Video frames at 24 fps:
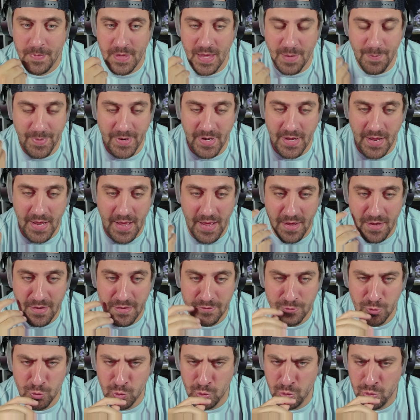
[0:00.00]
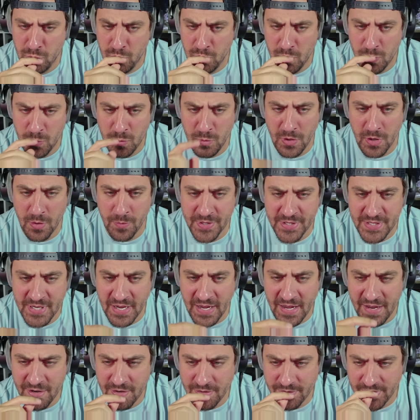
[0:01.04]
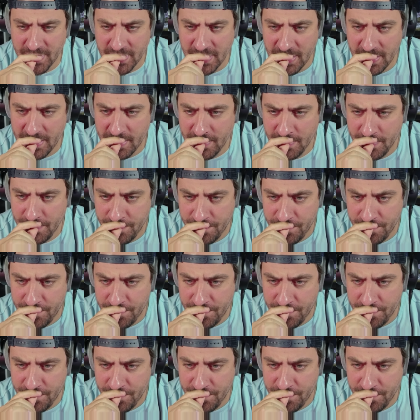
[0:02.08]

I mean, I... Ooh. No, we tie over there.